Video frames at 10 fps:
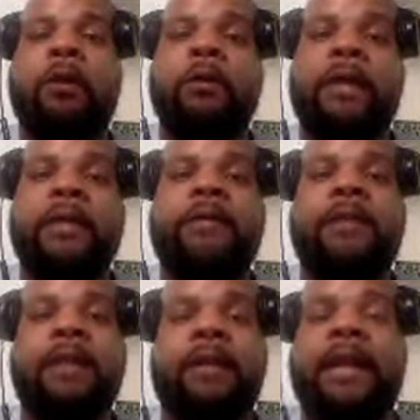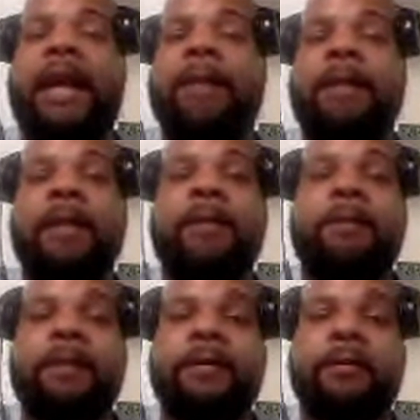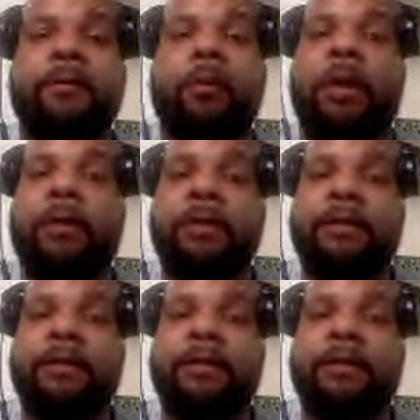OKC, they have the defensive awareness.